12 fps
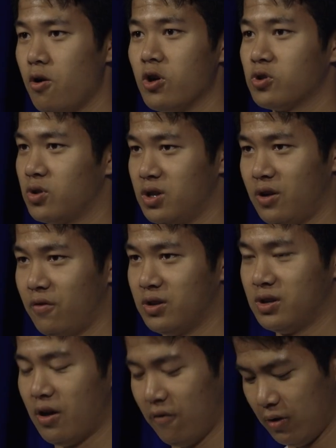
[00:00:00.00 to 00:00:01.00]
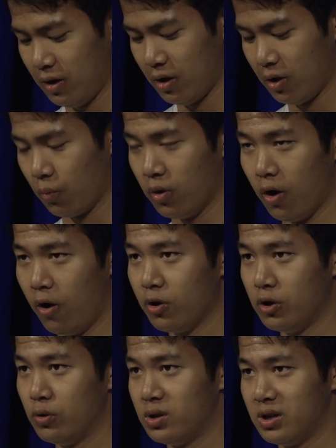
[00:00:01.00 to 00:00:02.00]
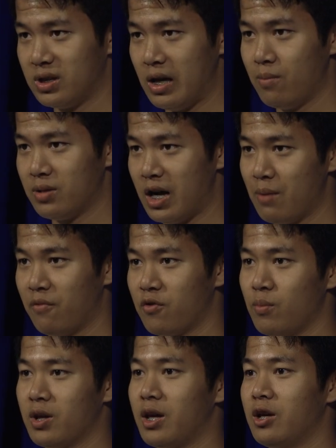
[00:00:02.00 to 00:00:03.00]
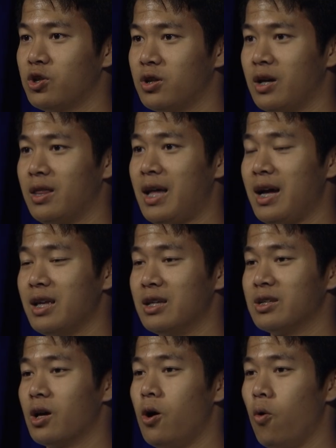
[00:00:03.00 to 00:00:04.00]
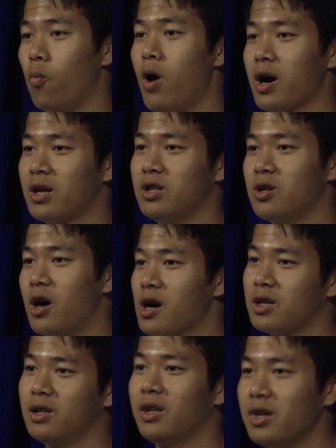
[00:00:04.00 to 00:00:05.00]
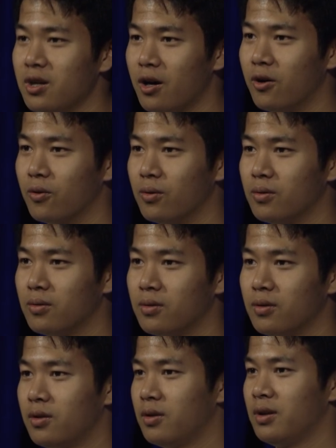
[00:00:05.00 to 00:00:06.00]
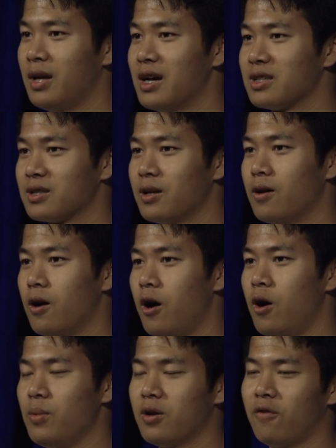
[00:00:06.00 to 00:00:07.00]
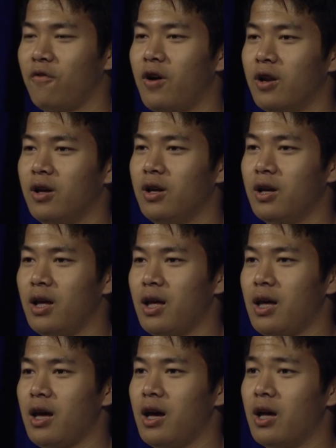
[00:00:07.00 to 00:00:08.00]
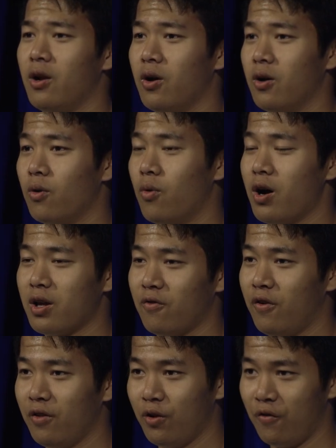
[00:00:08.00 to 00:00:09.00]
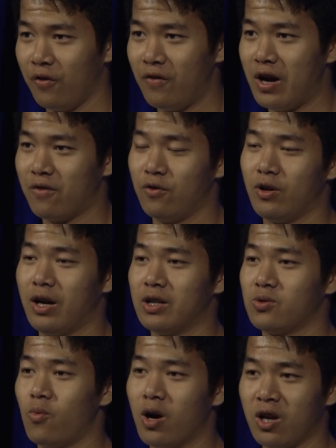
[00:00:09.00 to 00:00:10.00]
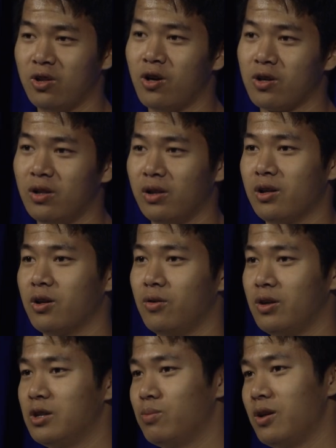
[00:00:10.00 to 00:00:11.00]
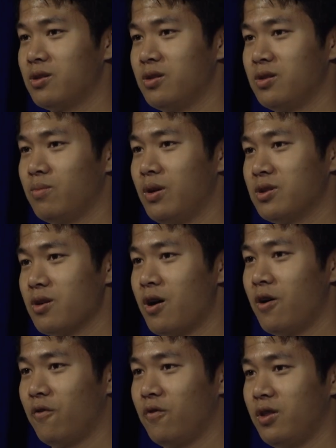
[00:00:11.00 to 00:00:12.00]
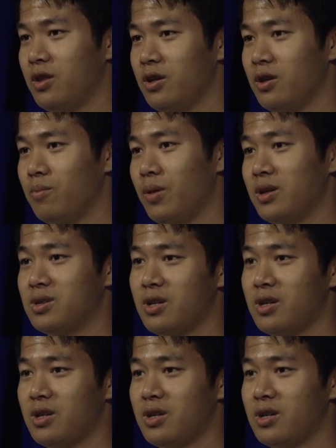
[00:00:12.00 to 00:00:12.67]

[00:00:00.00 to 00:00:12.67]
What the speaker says: all sorts of different stuff. We all use the same type of communication, and that is walkie-talkie lingo. Yes, all big and fun. And little fun fact for you guys, walkie-talkie lingo is based off the base